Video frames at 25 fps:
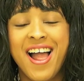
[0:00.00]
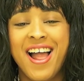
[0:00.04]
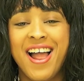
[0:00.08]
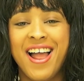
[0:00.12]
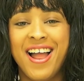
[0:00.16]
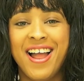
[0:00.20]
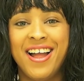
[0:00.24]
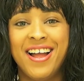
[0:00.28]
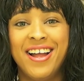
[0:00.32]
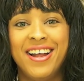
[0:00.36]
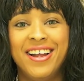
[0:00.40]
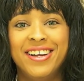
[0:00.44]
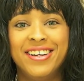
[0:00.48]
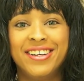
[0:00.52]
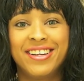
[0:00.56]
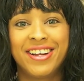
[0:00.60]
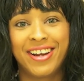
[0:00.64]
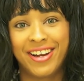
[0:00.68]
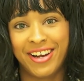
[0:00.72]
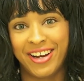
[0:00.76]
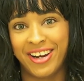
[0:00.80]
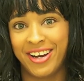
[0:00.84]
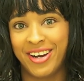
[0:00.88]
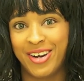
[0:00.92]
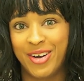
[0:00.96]
and
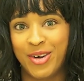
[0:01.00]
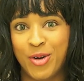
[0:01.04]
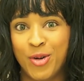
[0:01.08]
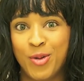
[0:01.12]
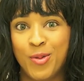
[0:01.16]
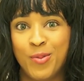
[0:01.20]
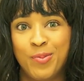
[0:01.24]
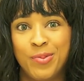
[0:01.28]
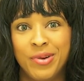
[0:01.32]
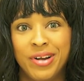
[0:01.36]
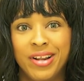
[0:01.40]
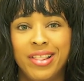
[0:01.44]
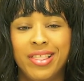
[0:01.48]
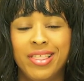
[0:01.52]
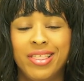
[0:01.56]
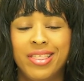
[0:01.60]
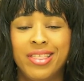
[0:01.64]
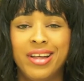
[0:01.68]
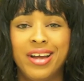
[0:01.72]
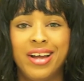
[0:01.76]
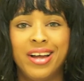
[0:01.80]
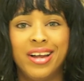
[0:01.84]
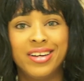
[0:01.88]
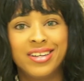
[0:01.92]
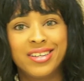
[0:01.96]
I hope
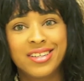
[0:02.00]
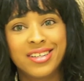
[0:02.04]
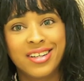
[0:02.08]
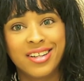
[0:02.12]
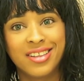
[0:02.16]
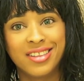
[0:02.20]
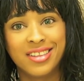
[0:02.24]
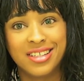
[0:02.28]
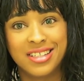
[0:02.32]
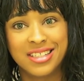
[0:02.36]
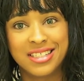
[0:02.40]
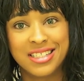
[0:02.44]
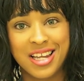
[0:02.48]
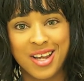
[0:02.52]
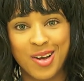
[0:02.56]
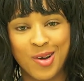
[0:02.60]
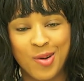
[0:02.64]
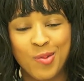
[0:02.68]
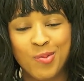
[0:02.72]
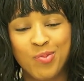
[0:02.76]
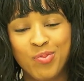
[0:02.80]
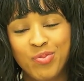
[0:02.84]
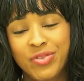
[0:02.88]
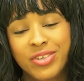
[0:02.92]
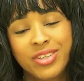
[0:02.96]
that this
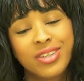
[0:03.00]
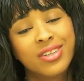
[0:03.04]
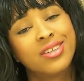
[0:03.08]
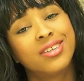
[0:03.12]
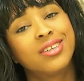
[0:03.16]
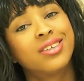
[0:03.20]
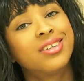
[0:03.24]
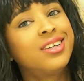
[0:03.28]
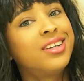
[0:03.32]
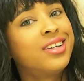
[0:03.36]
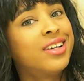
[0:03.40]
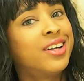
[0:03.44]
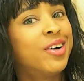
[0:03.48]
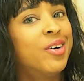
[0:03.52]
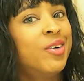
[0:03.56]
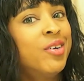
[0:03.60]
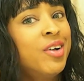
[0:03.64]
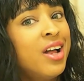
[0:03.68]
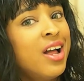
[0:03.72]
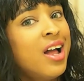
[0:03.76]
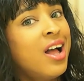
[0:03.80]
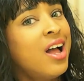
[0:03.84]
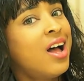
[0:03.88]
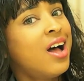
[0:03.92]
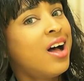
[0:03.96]
helped, you know.
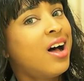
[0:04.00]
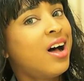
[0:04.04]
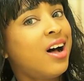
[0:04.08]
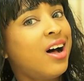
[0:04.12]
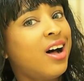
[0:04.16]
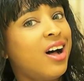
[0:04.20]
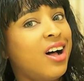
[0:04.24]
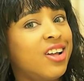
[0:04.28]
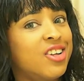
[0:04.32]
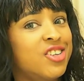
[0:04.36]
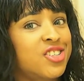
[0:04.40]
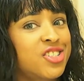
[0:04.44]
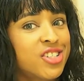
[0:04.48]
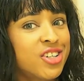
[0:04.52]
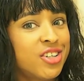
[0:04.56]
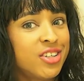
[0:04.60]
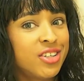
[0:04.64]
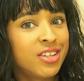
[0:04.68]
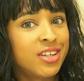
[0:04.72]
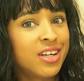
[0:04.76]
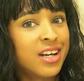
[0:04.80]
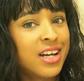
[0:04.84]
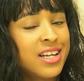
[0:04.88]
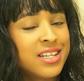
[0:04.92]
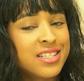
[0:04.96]
I'll show
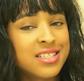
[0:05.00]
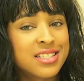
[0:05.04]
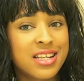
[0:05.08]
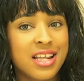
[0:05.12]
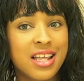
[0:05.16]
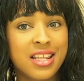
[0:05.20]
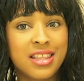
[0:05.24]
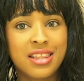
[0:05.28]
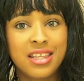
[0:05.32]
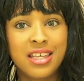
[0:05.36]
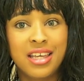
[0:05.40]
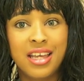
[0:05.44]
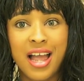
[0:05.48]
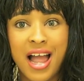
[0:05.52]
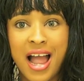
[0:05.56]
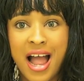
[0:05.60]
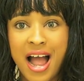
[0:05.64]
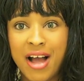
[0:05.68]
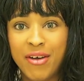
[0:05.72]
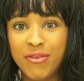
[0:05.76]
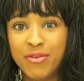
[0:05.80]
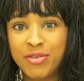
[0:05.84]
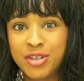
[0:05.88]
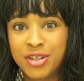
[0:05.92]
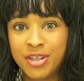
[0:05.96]
you guys the
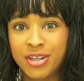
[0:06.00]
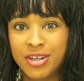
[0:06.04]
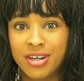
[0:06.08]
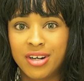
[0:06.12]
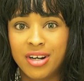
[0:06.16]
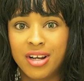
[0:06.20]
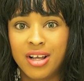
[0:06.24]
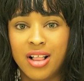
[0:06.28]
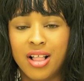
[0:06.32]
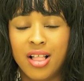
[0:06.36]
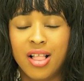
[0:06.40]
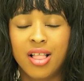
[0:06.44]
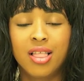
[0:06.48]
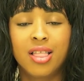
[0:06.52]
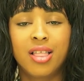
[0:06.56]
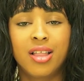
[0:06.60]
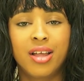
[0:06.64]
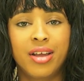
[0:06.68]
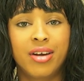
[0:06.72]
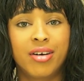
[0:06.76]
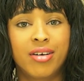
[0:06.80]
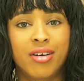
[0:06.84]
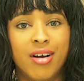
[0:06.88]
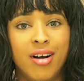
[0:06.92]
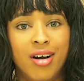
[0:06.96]
after
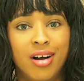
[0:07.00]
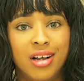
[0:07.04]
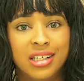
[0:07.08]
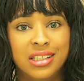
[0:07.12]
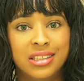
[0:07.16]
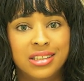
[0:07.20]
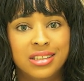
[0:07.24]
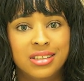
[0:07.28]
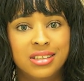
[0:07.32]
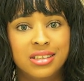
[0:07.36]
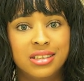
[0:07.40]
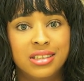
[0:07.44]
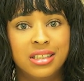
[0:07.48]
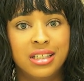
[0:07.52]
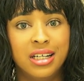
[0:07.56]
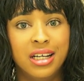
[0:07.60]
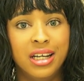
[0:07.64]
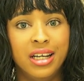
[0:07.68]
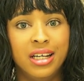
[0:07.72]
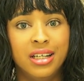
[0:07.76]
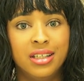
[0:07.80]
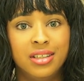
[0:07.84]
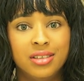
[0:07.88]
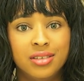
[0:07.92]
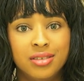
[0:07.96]
later on tonight.
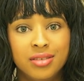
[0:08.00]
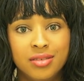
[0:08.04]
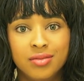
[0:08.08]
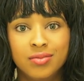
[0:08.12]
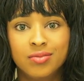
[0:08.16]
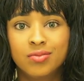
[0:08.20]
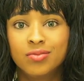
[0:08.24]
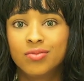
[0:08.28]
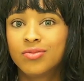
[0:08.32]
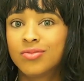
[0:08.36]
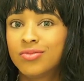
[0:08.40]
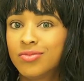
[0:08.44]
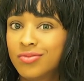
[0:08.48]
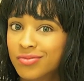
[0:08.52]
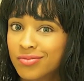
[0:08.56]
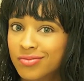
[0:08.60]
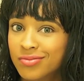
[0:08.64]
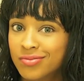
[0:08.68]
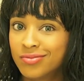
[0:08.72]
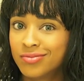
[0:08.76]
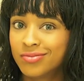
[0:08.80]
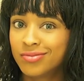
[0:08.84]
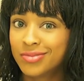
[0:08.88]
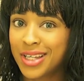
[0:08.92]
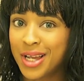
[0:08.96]

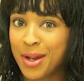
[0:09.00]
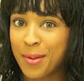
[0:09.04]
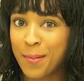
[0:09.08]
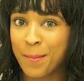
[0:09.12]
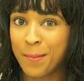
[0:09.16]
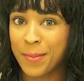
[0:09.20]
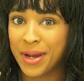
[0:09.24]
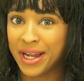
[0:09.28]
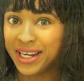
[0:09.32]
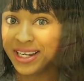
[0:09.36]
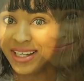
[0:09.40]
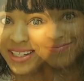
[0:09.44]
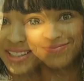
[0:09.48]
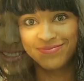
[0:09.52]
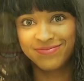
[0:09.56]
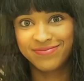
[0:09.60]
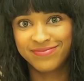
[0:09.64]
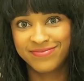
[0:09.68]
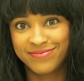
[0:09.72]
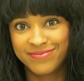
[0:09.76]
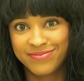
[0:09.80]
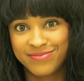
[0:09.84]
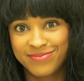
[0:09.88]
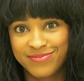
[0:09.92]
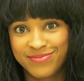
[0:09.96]
Bye.
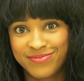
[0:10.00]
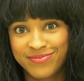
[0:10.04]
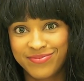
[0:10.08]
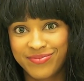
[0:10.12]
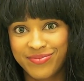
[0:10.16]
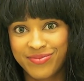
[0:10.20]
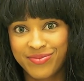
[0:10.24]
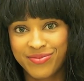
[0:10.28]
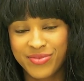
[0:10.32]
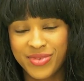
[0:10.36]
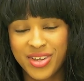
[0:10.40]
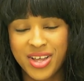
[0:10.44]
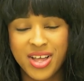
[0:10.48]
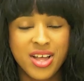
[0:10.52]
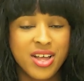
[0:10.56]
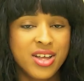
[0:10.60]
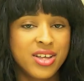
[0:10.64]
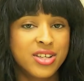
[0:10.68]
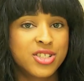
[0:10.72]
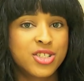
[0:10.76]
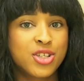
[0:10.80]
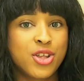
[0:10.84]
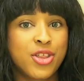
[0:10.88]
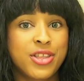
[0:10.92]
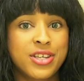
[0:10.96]

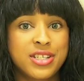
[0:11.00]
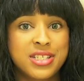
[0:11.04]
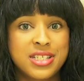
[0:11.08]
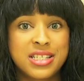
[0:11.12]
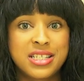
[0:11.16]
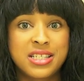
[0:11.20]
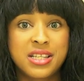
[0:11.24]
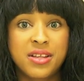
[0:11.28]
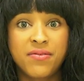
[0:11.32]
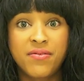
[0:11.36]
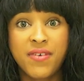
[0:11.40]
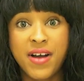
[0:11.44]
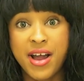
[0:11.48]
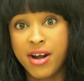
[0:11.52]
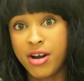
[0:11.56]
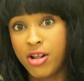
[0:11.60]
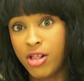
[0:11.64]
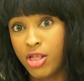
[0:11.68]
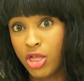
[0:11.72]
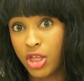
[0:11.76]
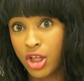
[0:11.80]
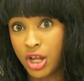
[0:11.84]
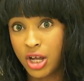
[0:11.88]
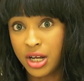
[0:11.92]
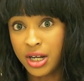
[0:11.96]
So this is the final
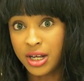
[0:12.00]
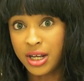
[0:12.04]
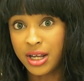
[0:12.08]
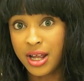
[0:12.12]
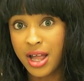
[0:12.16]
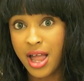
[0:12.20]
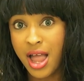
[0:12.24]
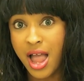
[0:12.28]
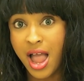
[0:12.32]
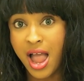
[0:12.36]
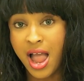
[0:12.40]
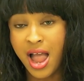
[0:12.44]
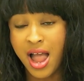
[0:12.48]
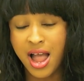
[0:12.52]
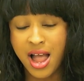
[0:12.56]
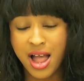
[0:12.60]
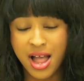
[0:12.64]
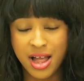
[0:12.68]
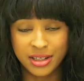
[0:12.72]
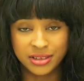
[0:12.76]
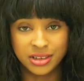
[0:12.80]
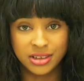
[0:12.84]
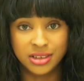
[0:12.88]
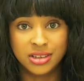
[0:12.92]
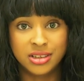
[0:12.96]
look,
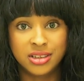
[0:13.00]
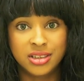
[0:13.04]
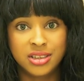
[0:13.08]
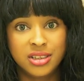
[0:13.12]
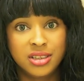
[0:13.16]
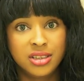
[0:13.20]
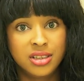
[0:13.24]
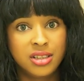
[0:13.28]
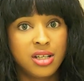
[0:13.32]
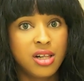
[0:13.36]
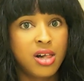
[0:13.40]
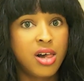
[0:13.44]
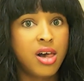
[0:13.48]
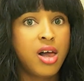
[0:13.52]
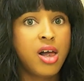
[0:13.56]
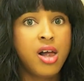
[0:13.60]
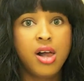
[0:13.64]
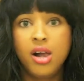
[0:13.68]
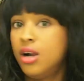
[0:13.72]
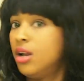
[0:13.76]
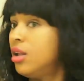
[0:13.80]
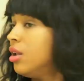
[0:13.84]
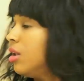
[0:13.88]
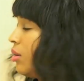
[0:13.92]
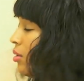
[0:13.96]
and
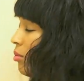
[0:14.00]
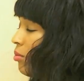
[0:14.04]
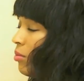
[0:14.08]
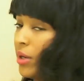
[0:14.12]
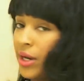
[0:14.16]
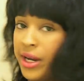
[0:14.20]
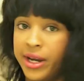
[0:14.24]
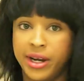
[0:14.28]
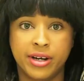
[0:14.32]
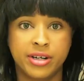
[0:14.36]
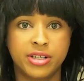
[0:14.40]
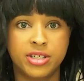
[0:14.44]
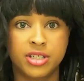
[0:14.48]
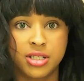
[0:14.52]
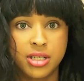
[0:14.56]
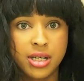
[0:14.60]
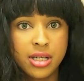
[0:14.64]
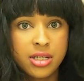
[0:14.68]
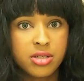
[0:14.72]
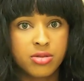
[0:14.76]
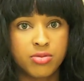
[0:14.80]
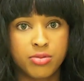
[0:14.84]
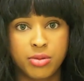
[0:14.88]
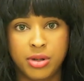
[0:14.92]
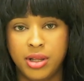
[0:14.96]
my hair just
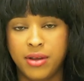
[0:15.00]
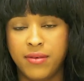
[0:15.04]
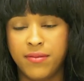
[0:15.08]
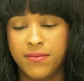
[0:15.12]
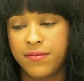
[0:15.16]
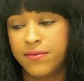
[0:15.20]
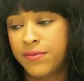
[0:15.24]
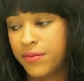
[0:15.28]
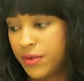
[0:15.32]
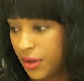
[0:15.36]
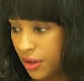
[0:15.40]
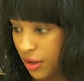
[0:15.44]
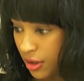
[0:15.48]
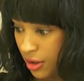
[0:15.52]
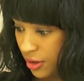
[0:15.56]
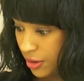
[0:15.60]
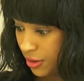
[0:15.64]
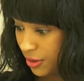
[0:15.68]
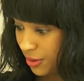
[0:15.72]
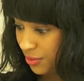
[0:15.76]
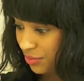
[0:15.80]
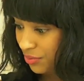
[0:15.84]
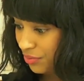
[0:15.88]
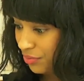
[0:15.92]
gets really full,